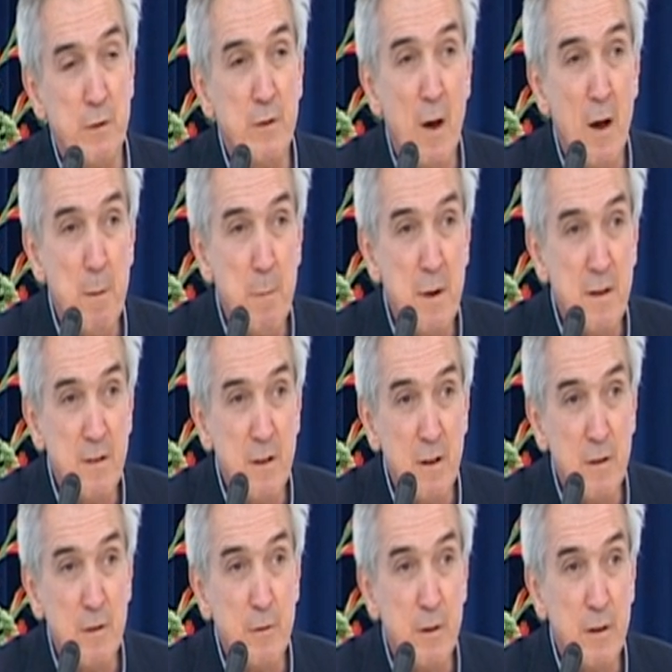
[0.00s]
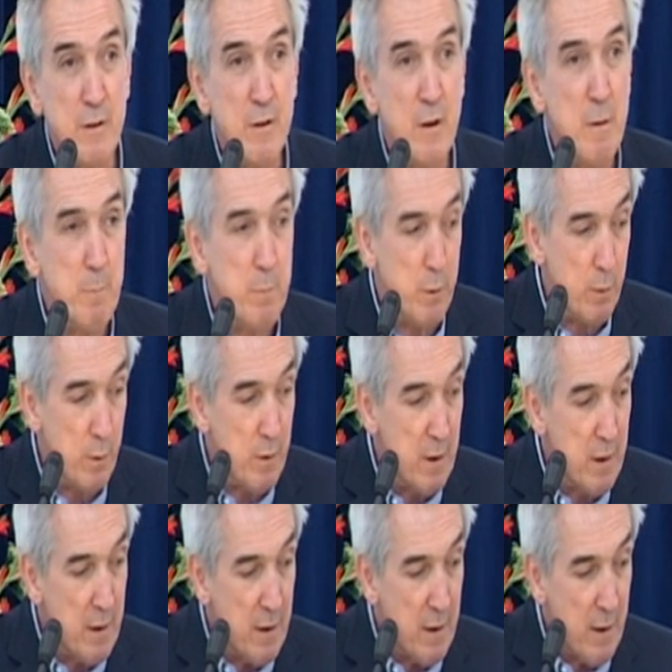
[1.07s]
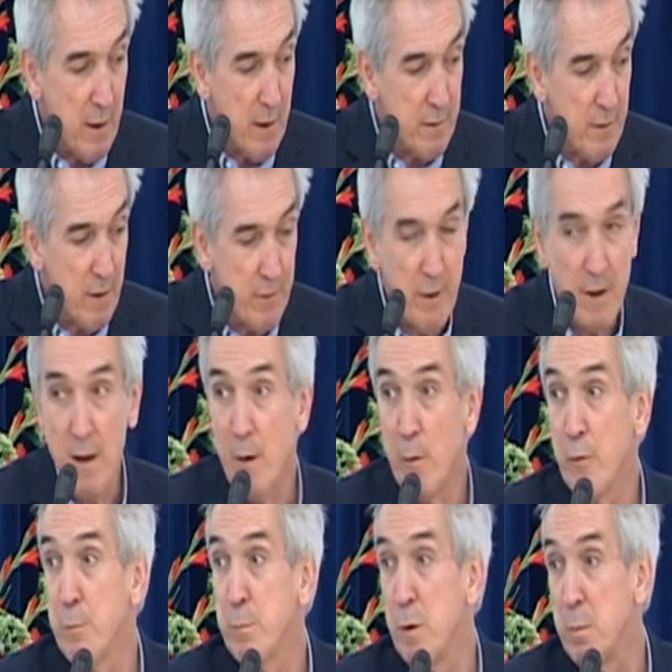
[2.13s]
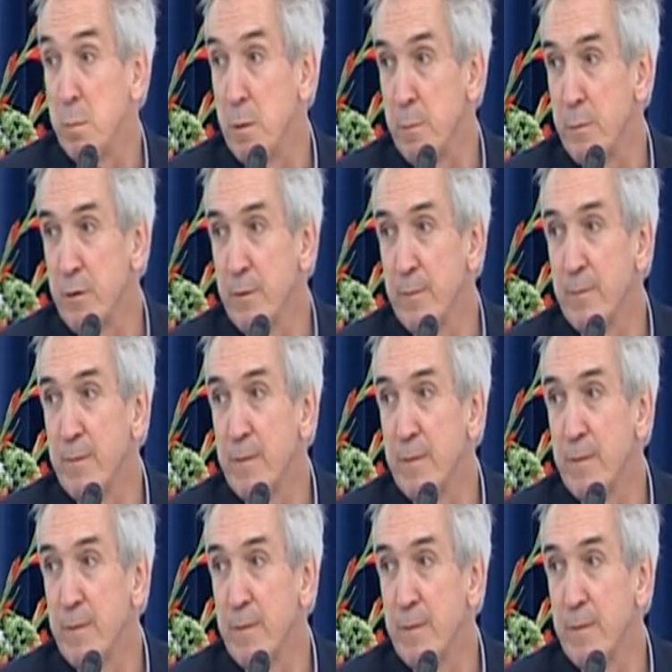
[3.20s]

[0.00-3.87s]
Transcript: diabetes, for example, and other health problems.